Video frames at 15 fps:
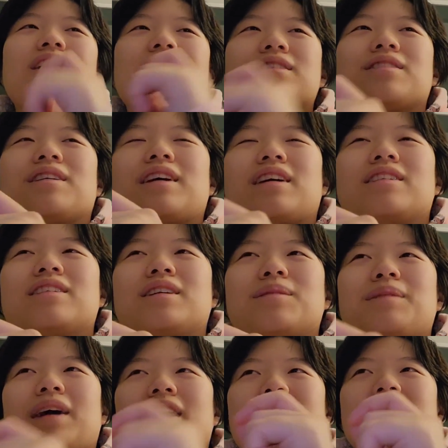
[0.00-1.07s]
So I ended
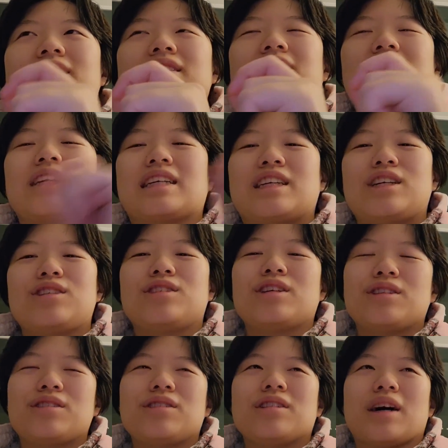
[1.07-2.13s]
up adding like a
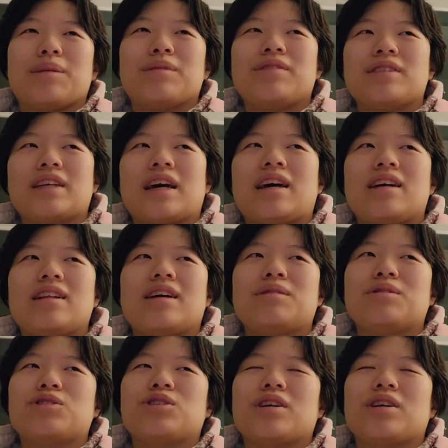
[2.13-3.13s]
keychain to the top of his head and was